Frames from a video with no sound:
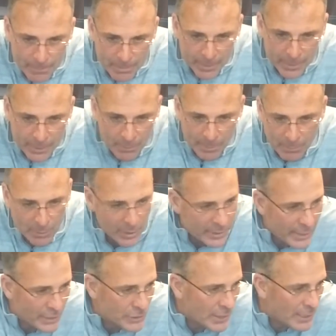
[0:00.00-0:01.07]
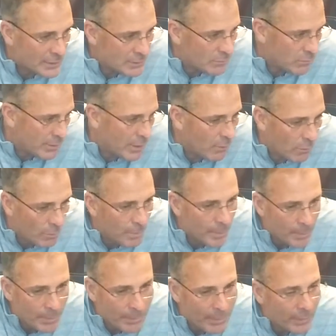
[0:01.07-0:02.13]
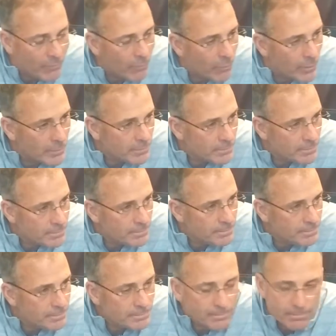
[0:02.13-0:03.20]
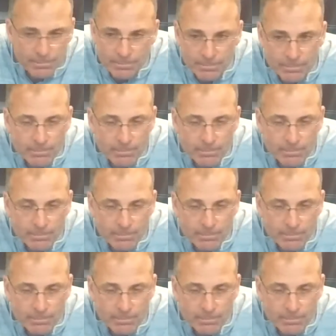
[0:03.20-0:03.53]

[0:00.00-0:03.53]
But, you know, people are going to take shots, and, you know, we'll be prepared for it.